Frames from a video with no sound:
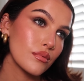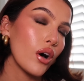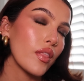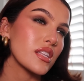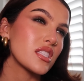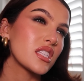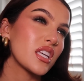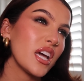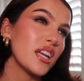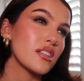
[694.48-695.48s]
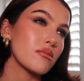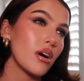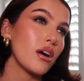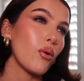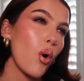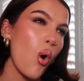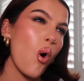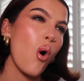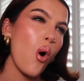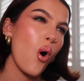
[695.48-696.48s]
Oh, that skin as well.
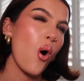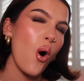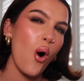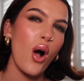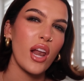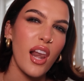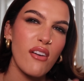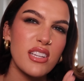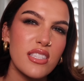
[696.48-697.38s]
Oh, I love